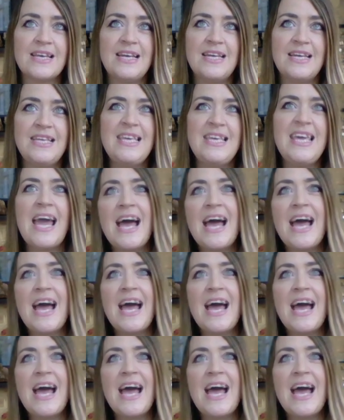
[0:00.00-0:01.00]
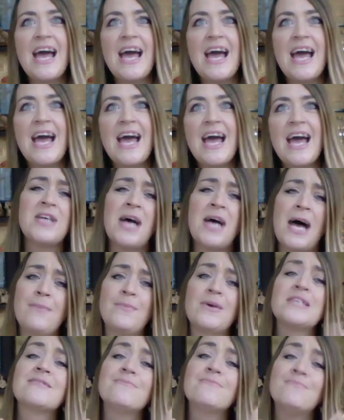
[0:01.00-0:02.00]
yeah, sort of full
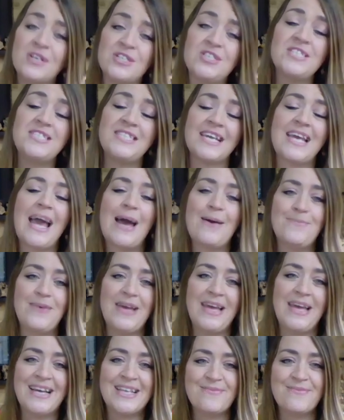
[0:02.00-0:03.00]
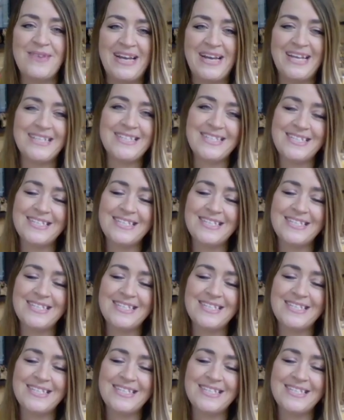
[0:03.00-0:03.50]
time as much as it can be at the minute.